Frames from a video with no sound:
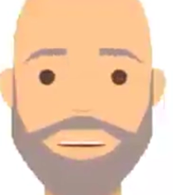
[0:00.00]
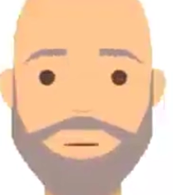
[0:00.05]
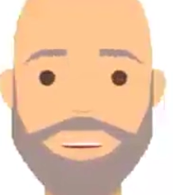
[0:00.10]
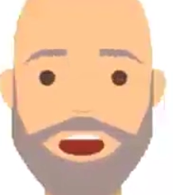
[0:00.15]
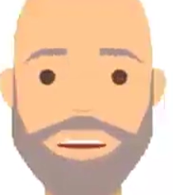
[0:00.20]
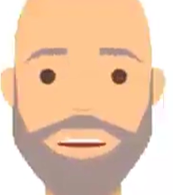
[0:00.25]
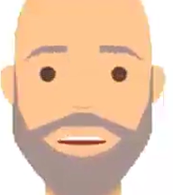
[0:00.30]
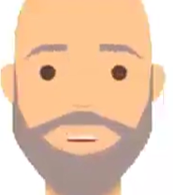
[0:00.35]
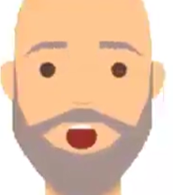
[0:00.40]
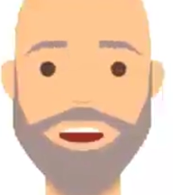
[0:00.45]

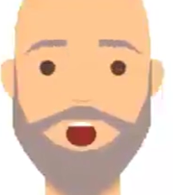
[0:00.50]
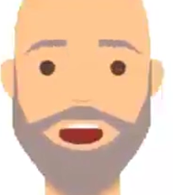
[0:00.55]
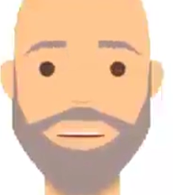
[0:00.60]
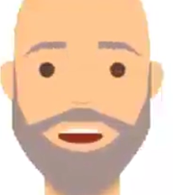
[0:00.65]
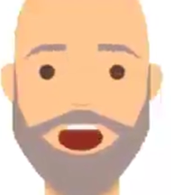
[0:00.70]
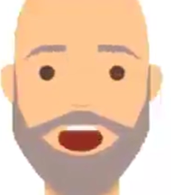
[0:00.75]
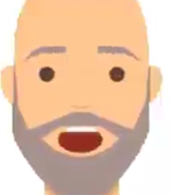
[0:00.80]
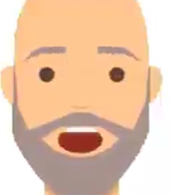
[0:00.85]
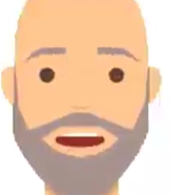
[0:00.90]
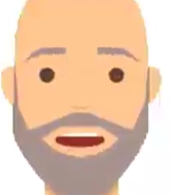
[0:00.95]
which is that an
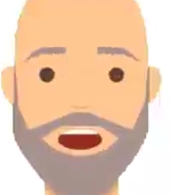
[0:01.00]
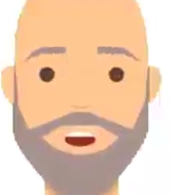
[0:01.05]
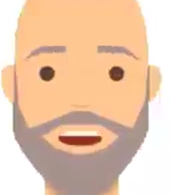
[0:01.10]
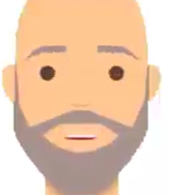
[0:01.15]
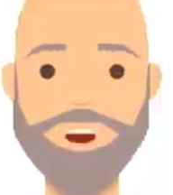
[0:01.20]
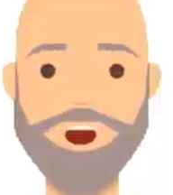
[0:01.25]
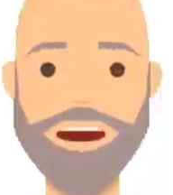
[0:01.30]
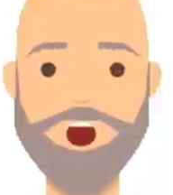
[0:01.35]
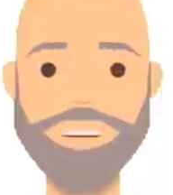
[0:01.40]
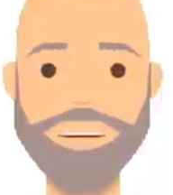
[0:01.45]
email
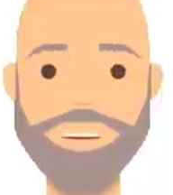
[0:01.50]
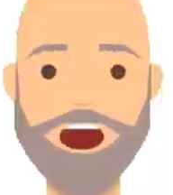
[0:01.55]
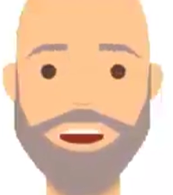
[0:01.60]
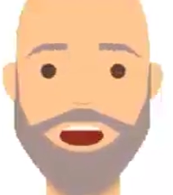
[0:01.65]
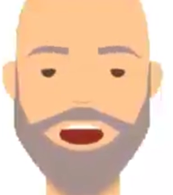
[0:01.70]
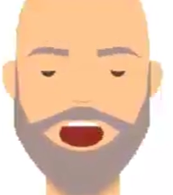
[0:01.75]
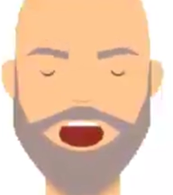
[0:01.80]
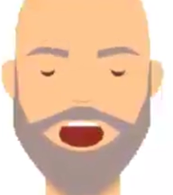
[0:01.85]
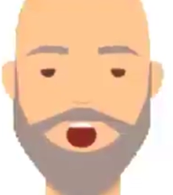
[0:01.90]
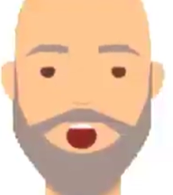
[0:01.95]
with multiple
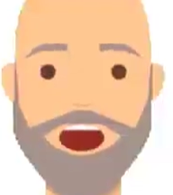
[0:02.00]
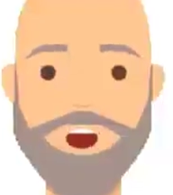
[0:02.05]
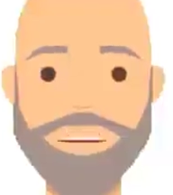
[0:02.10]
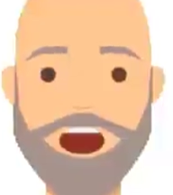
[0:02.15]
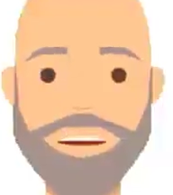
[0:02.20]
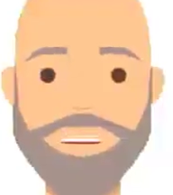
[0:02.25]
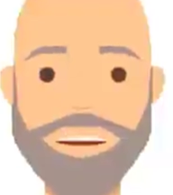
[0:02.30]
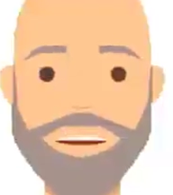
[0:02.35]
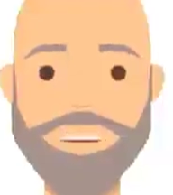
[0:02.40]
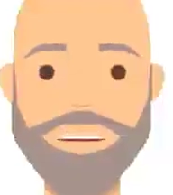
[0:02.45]
email
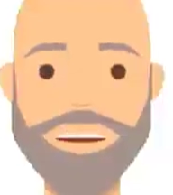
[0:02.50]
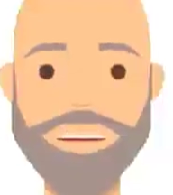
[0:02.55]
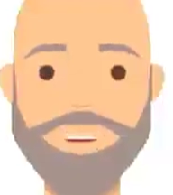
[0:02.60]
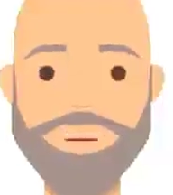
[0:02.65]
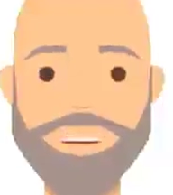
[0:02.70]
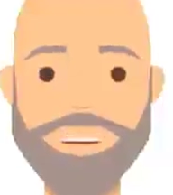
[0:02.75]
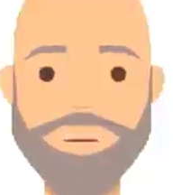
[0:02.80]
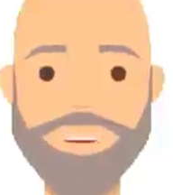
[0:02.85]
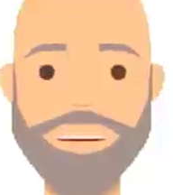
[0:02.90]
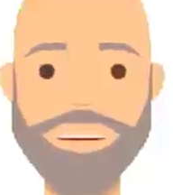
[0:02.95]
addresses
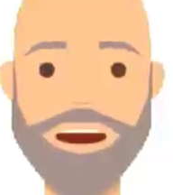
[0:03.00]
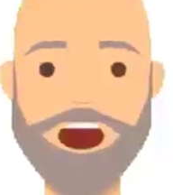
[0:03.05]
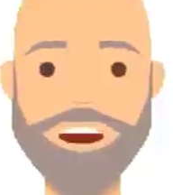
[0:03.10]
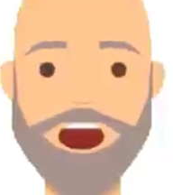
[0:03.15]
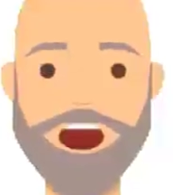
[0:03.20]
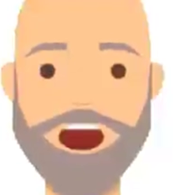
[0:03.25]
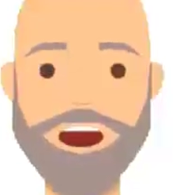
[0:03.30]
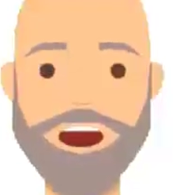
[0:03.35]
can be